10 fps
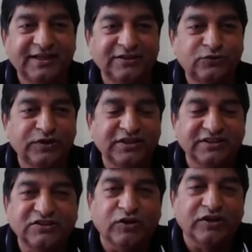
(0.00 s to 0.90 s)
As soon as
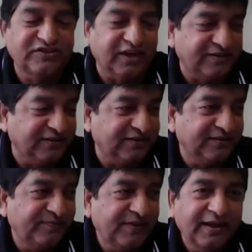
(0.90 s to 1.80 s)
it was chartered.
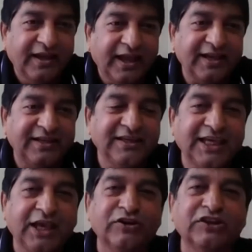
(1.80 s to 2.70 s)
And he
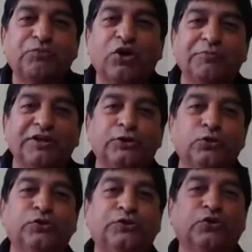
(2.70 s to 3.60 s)
gave responsibility
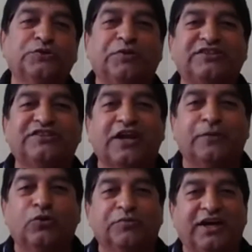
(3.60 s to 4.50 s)
to Toastmaster
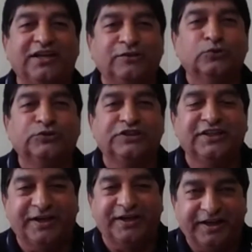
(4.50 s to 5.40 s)
Amol Mali, who's
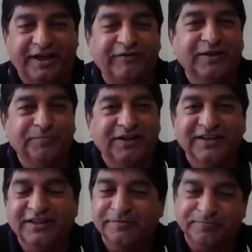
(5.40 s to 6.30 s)
available
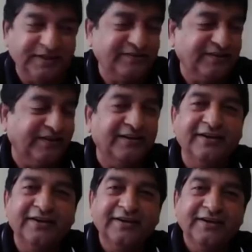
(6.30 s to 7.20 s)
in the present.
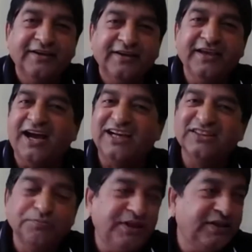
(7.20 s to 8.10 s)
He
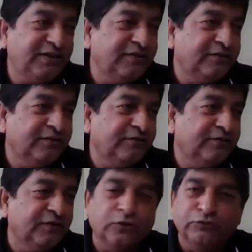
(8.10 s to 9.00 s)
asked me,
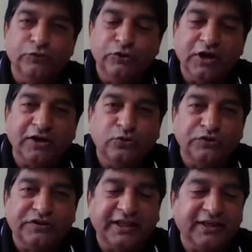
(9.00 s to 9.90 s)
you know, would you like
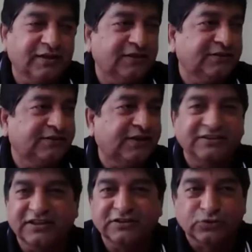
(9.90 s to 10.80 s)
to take a
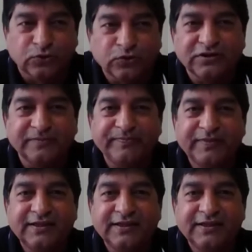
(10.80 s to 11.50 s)
treasurer's role?